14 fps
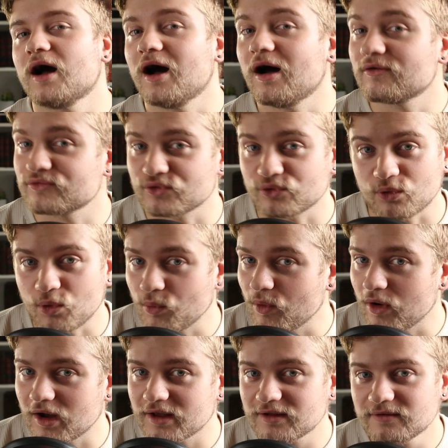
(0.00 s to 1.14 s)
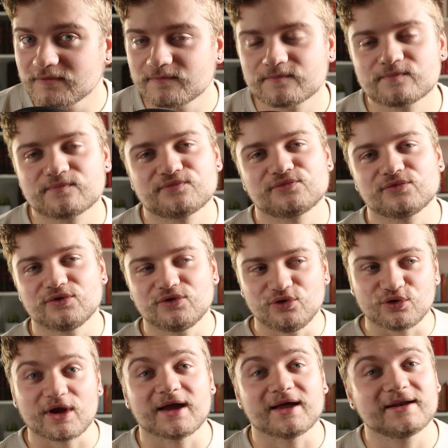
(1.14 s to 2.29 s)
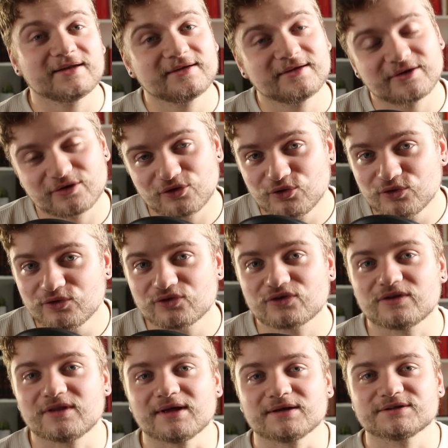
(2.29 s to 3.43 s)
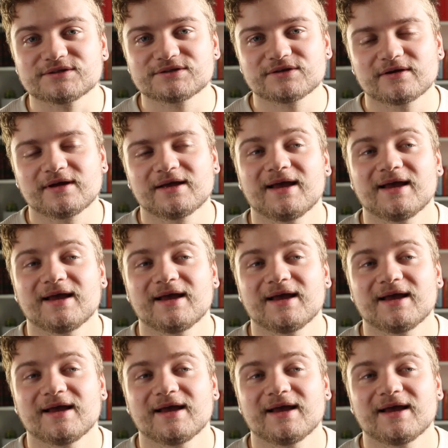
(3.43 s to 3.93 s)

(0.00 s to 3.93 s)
After a while, you get used to this,